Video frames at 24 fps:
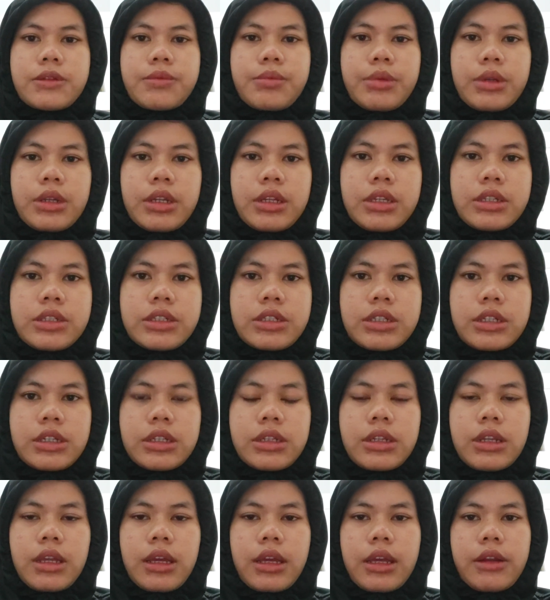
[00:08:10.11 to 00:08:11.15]

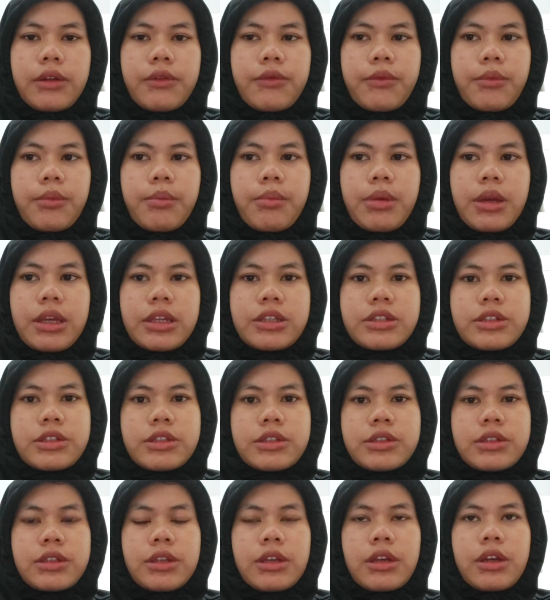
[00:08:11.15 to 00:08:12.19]
explanation and
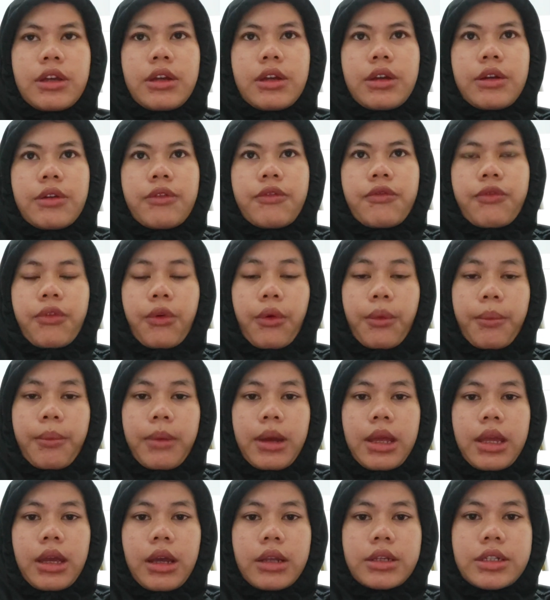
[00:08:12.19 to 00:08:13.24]
based from
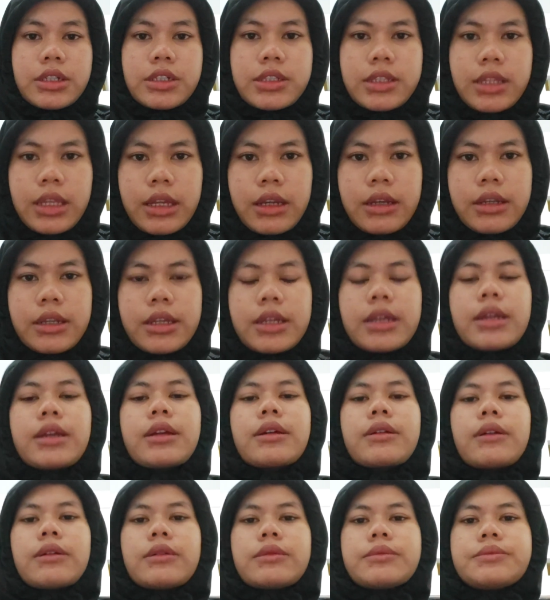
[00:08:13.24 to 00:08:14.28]
my
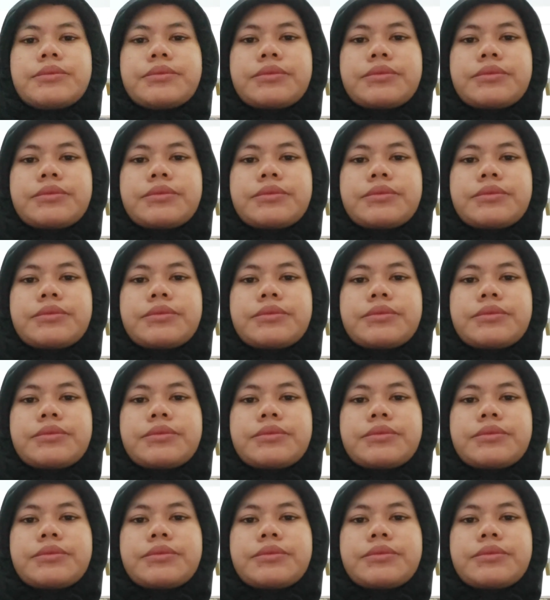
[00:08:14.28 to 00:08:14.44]
understanding.